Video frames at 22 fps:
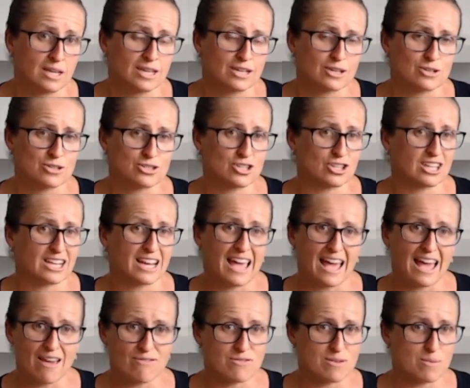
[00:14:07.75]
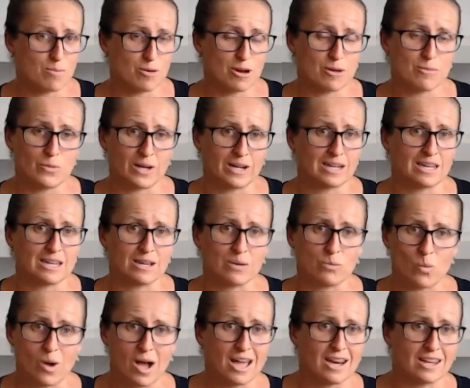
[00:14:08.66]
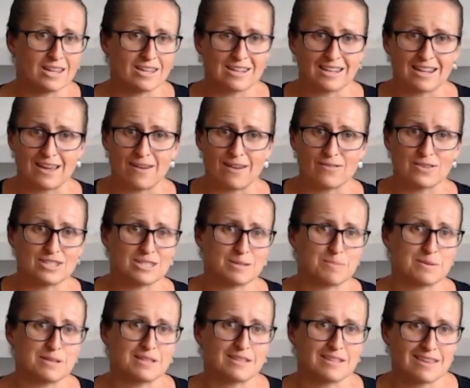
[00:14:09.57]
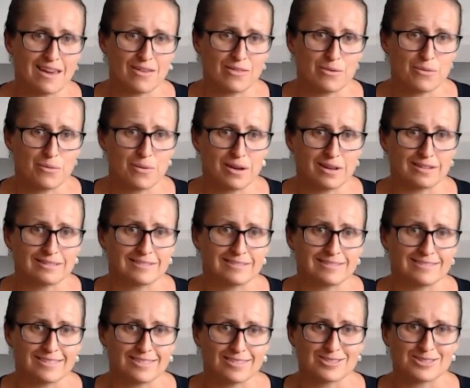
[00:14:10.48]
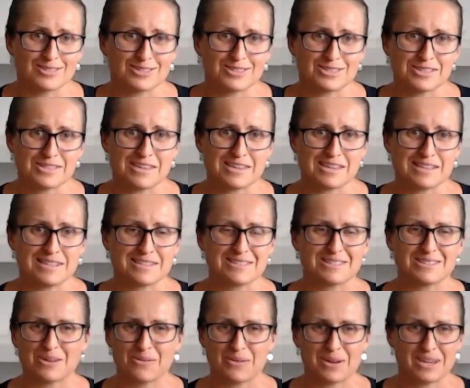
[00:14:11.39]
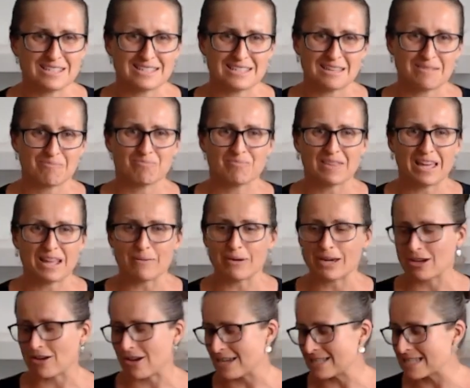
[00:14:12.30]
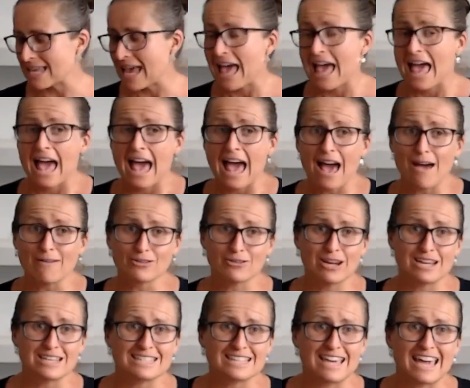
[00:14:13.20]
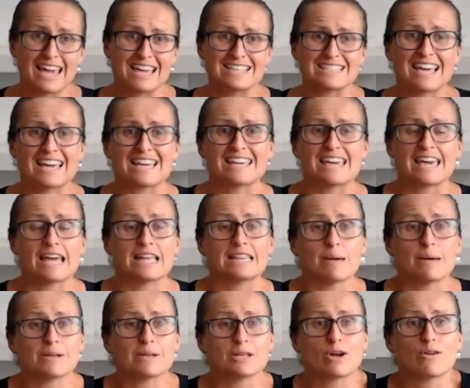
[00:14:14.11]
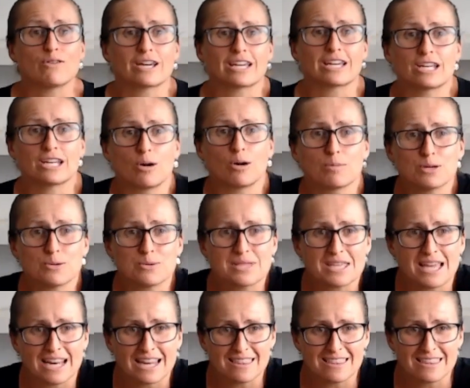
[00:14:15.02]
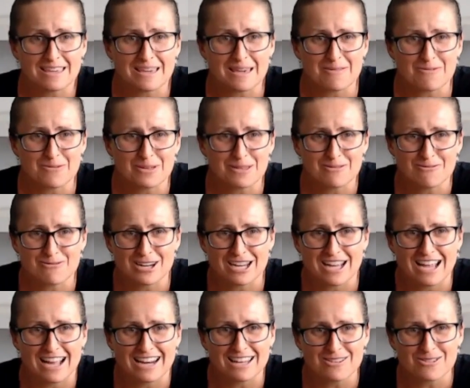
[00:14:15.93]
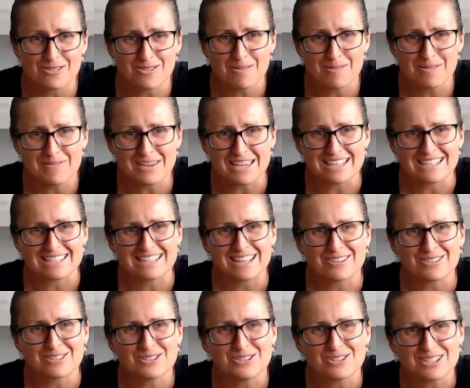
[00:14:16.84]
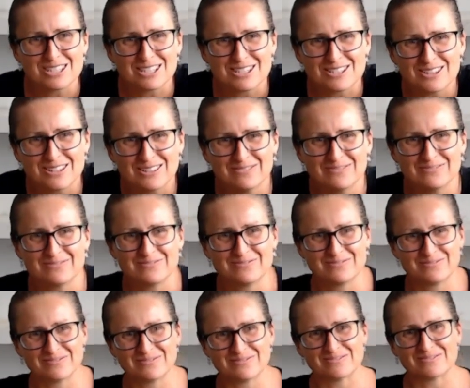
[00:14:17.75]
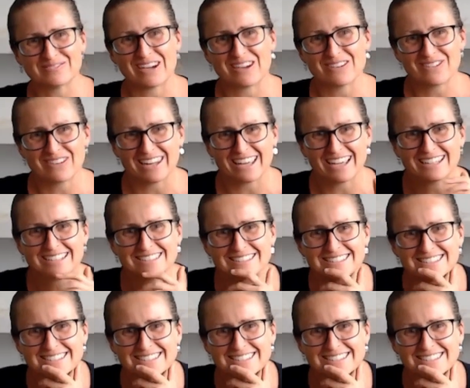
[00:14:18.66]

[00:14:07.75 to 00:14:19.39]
Because you can have your bread one in one and you can have your dip in the other one. Those sorts of things. So easy. Anyway, guys, have a great day. Take care. Let me know if I can help you with anything regarding your Thermomix. And I'll talk to you soon. Bye for now.